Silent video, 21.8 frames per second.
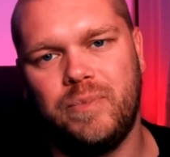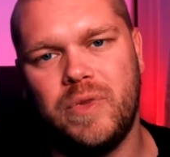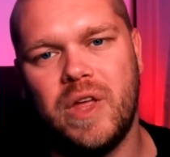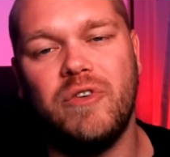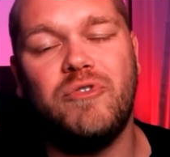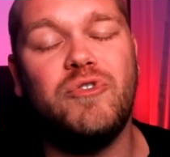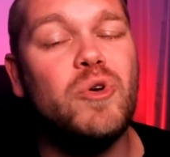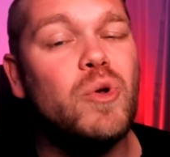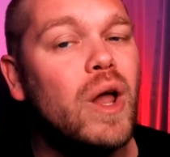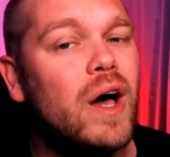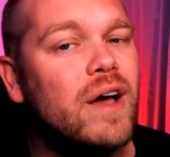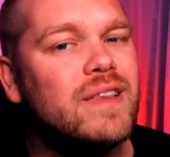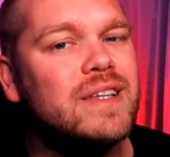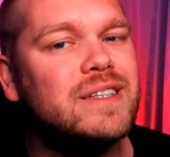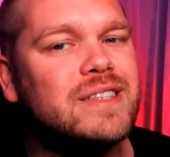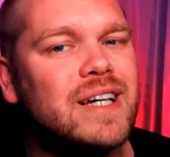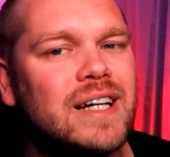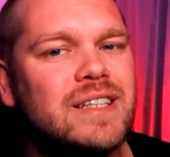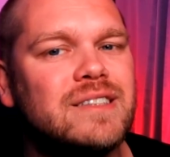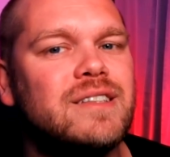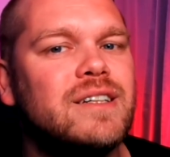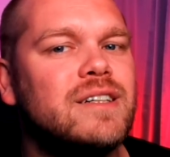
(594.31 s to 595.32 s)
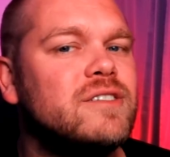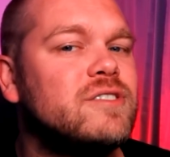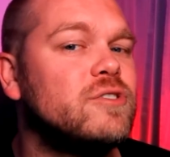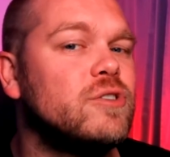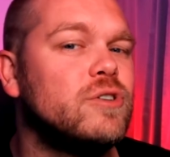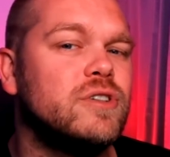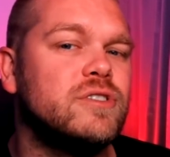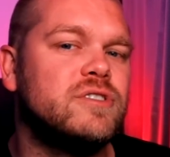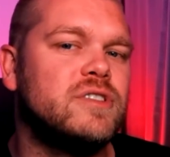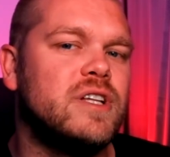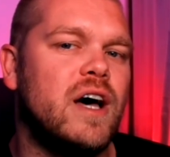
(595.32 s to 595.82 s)
If you like the tactics
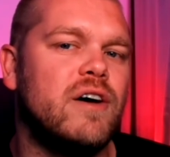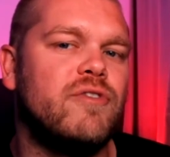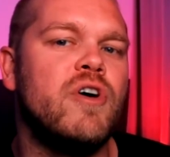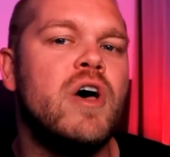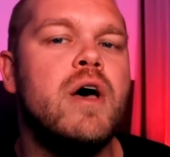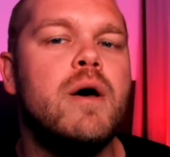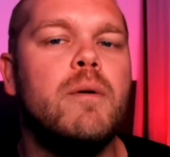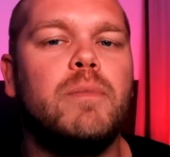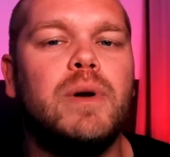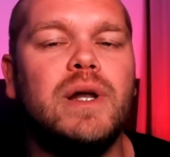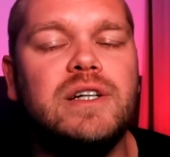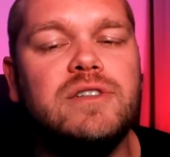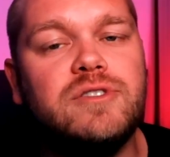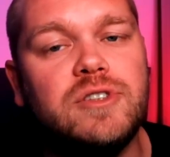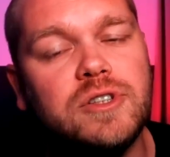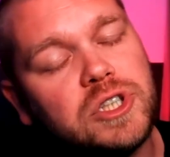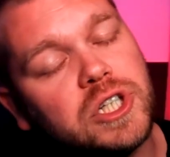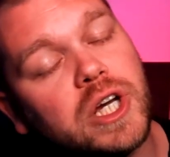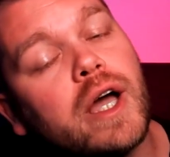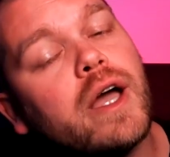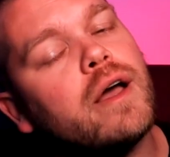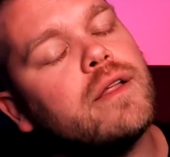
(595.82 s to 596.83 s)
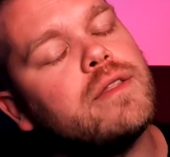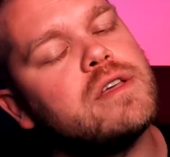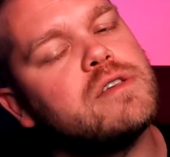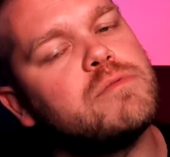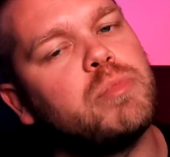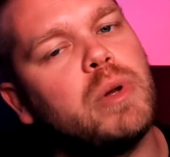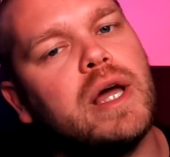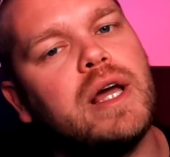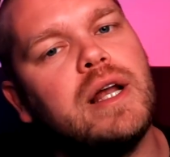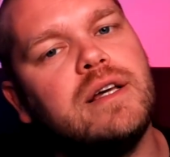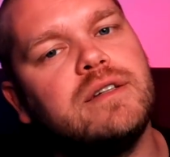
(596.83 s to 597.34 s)
sort of stuff, please do check out this
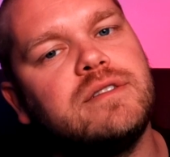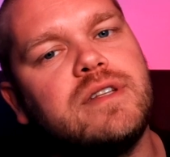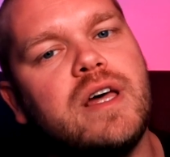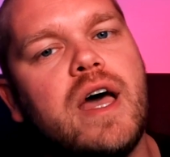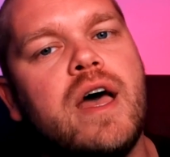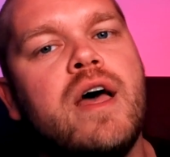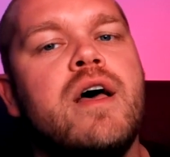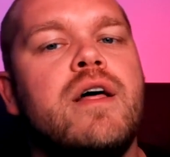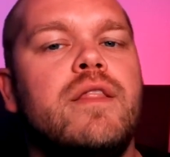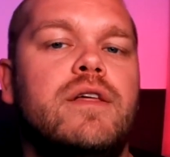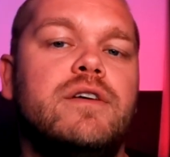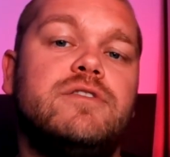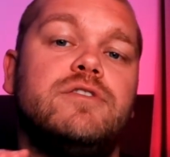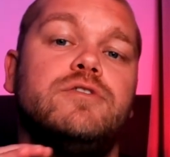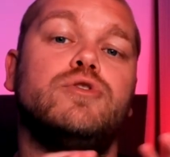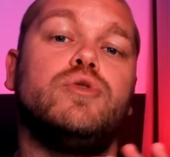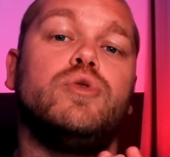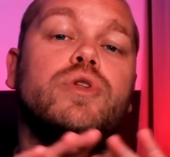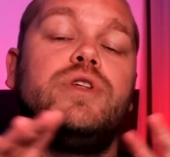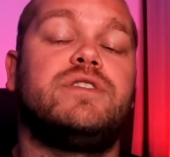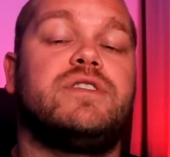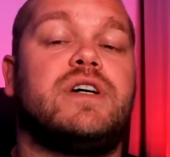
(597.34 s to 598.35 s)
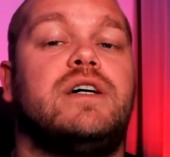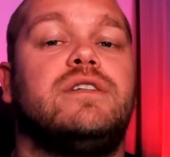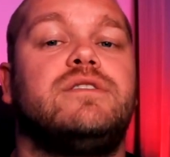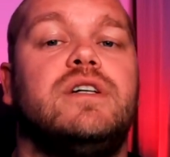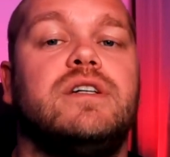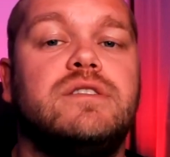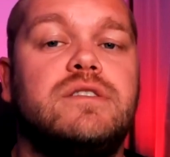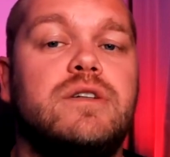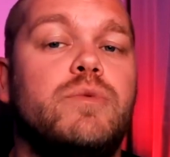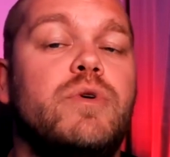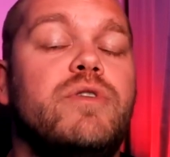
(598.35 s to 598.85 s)
playlist here. This is all the
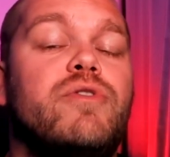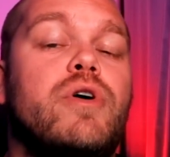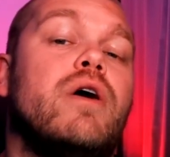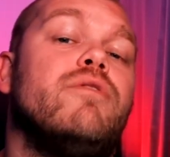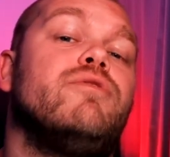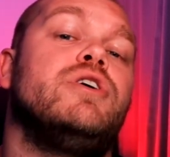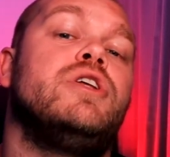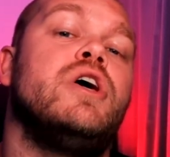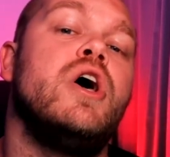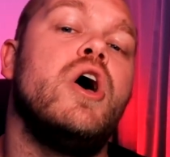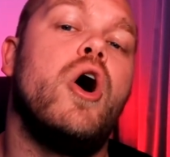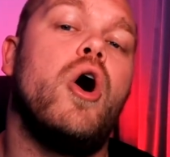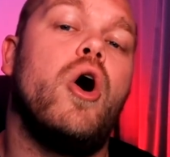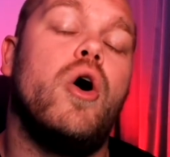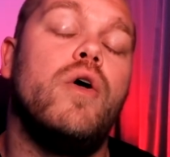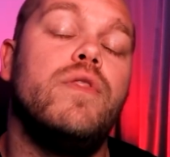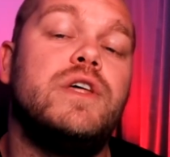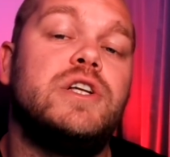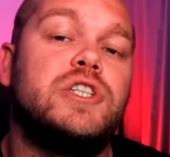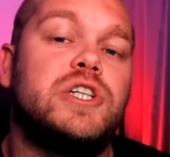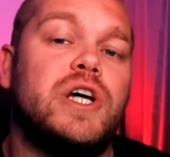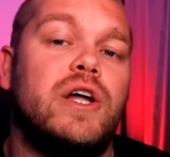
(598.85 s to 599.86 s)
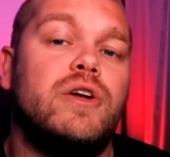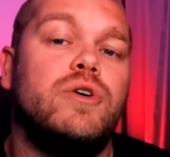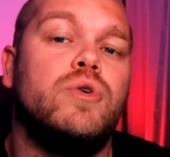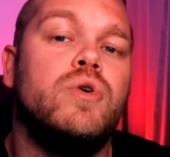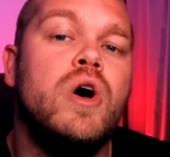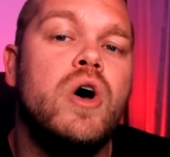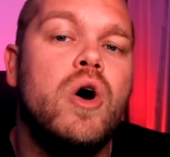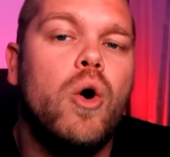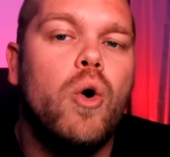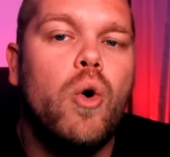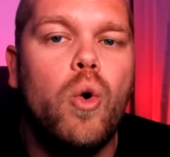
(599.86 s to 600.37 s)
tactics that we've covered on the channel,
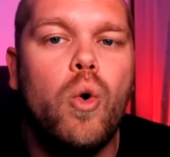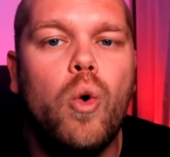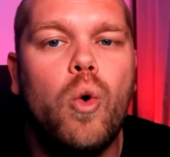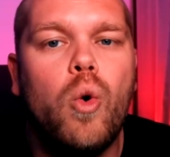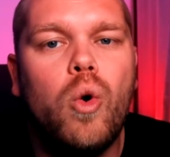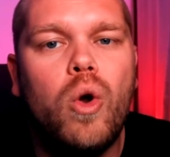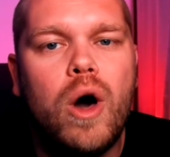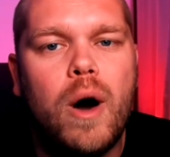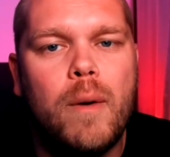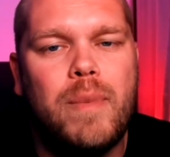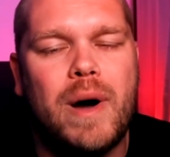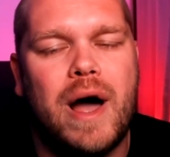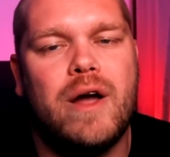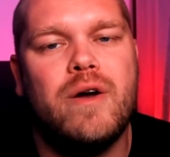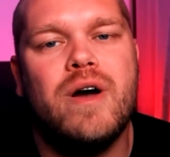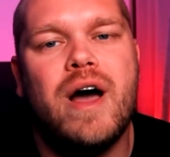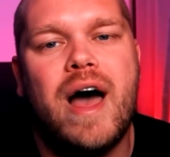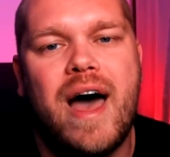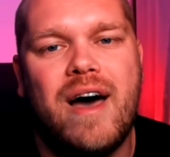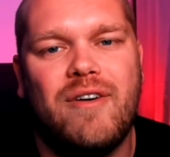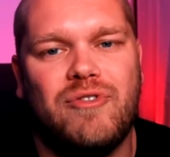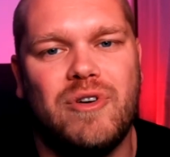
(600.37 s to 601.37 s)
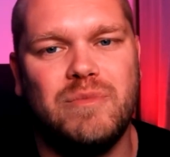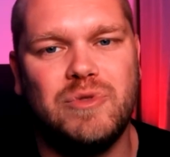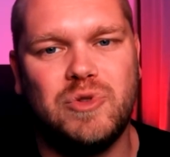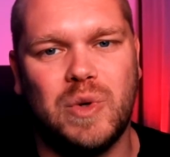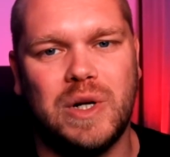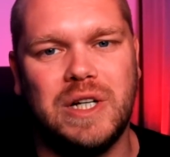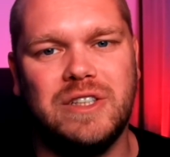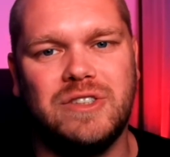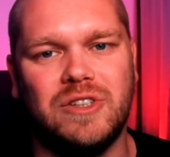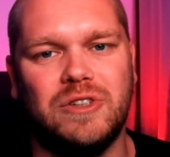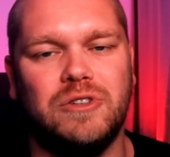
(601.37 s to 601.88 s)
all about F M
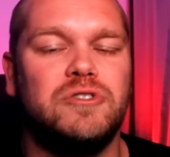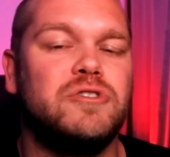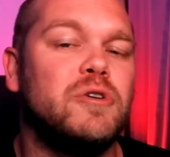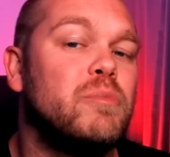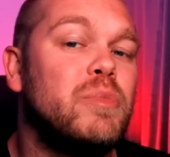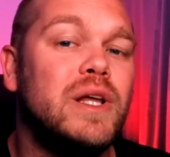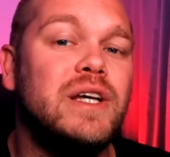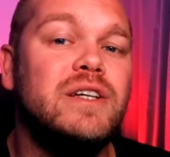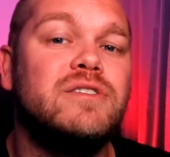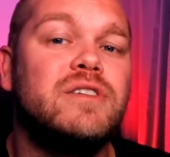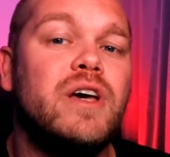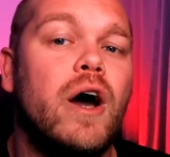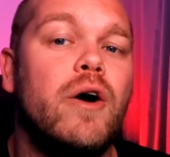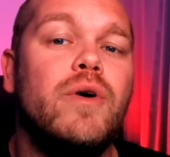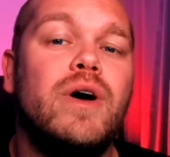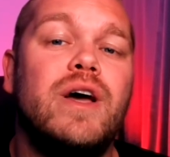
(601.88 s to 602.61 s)
twenty-two. So please go,